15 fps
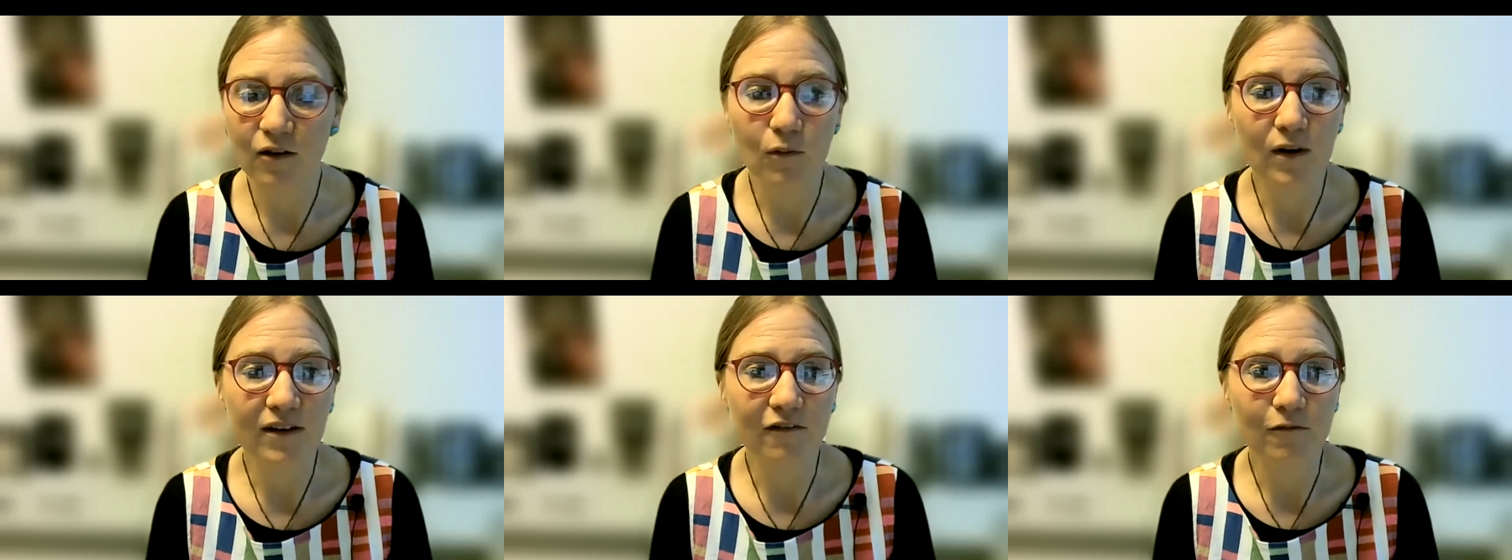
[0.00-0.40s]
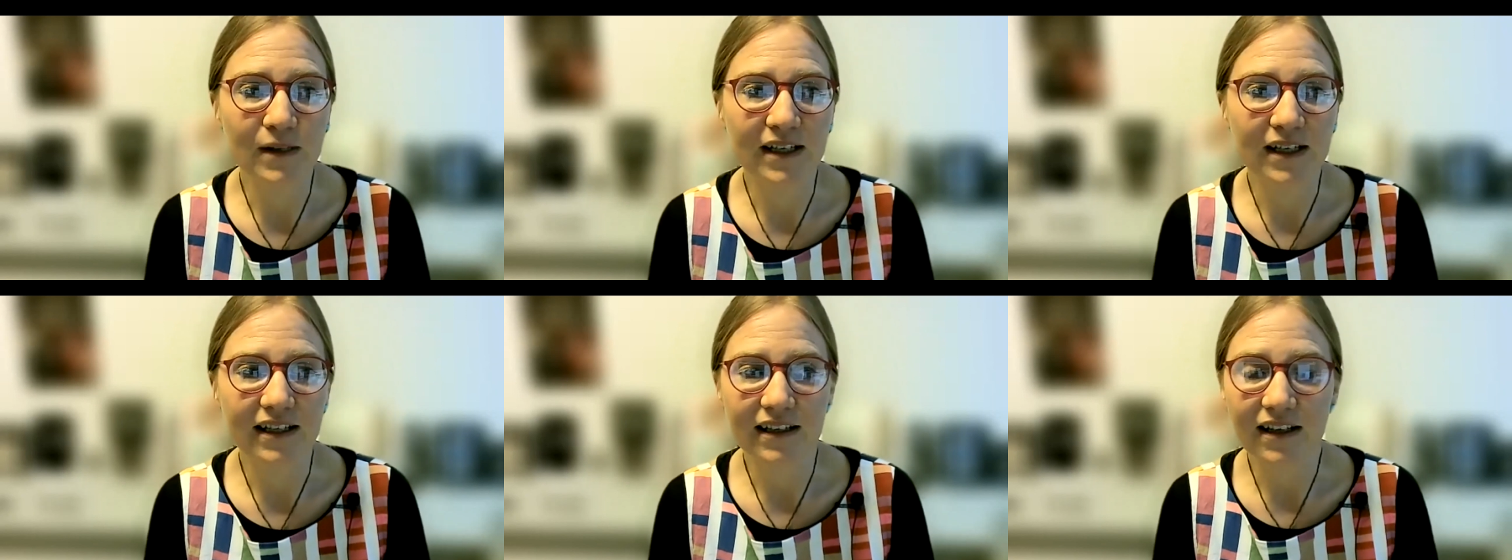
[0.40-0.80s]
one of
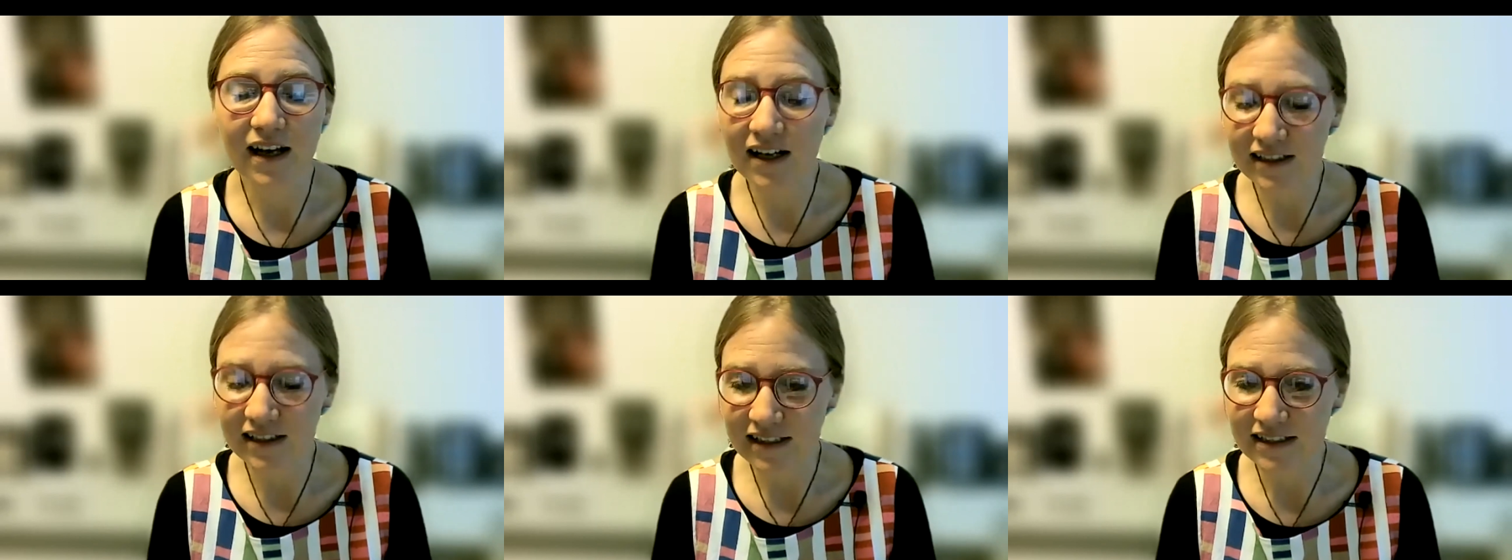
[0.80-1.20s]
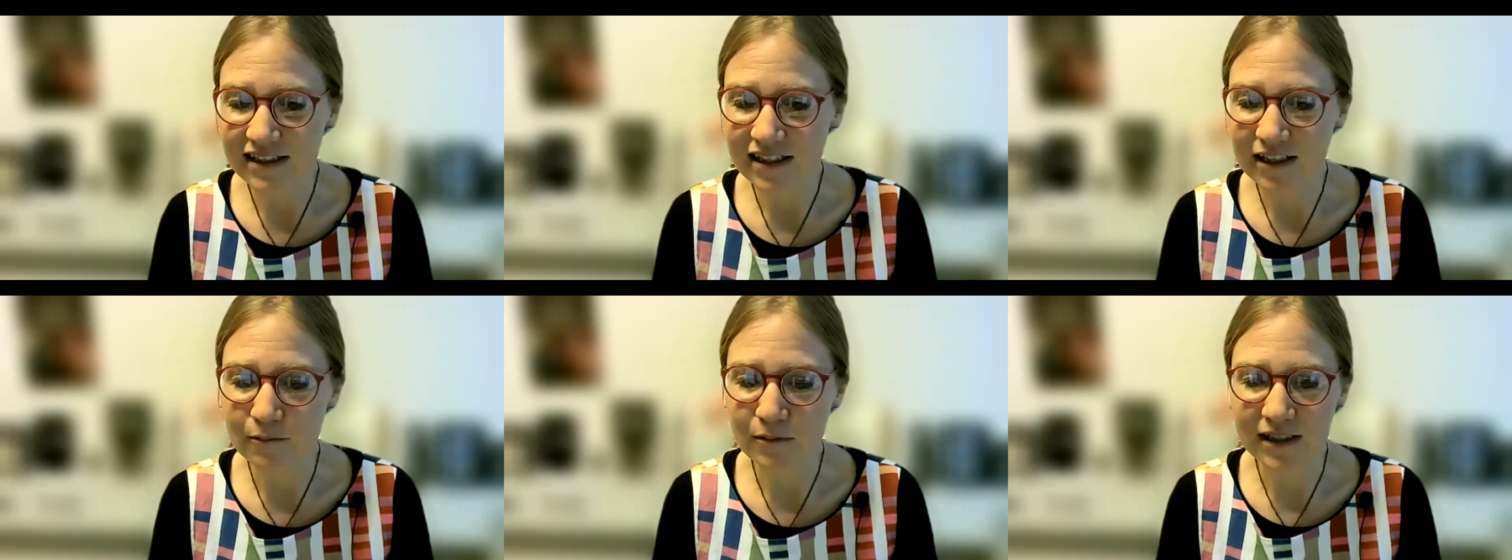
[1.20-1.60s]
my
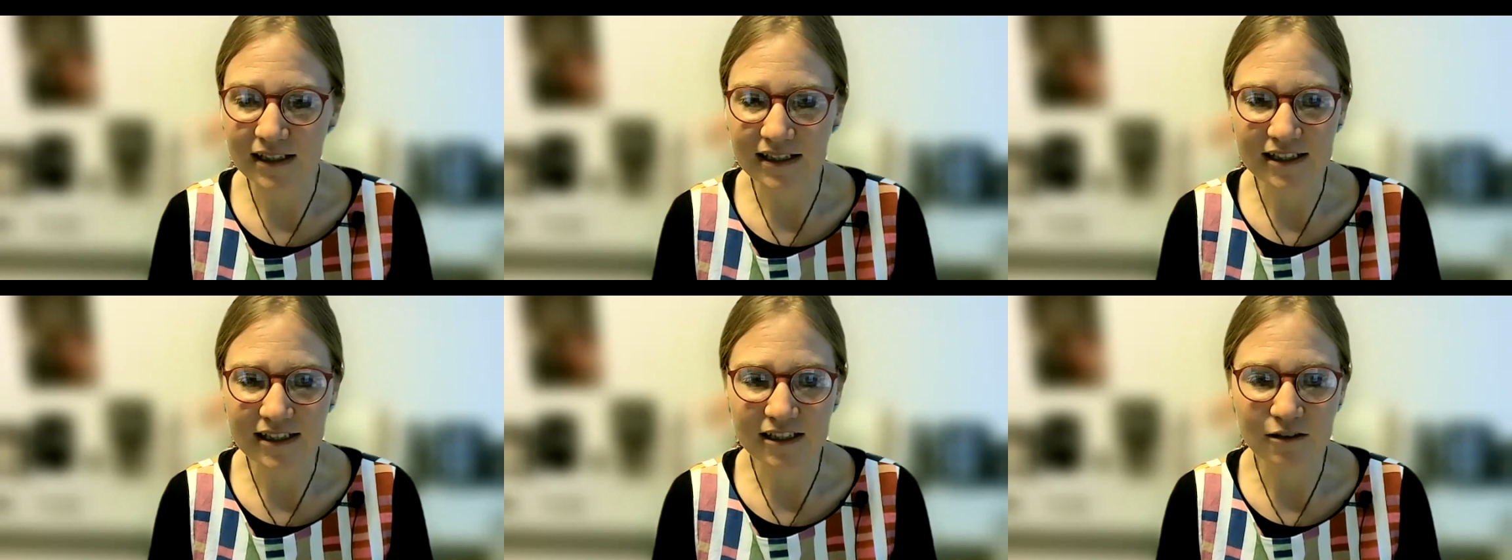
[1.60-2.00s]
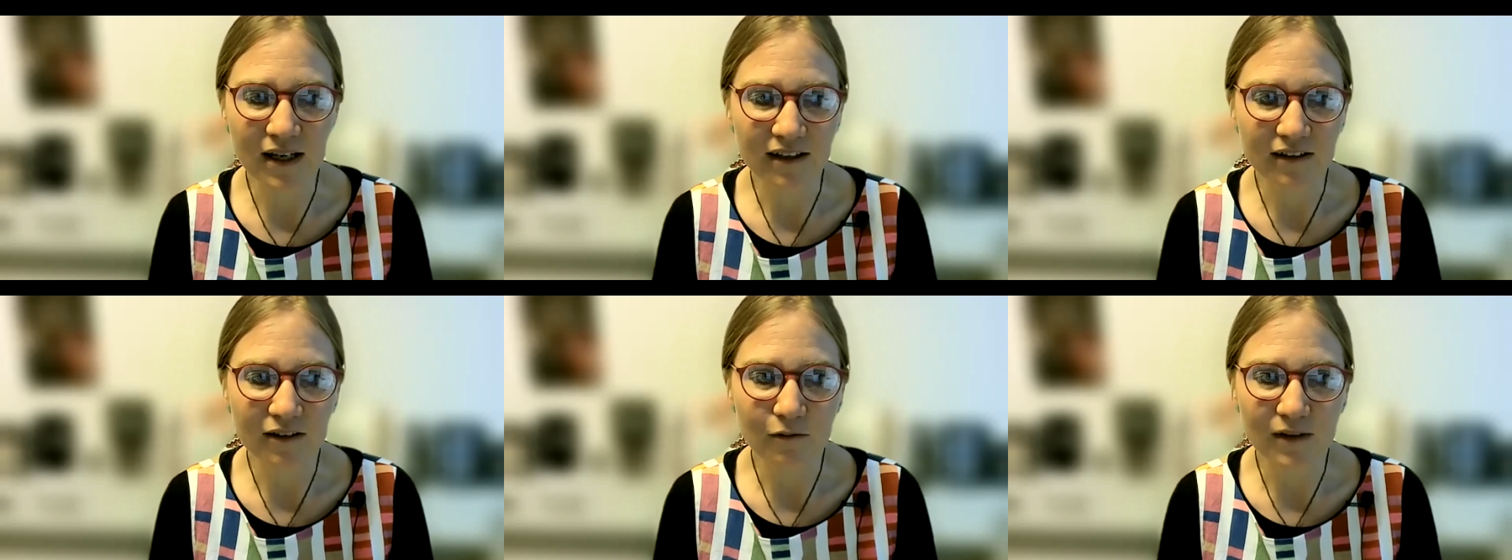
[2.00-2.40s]
colleagues, Emmeline Smith,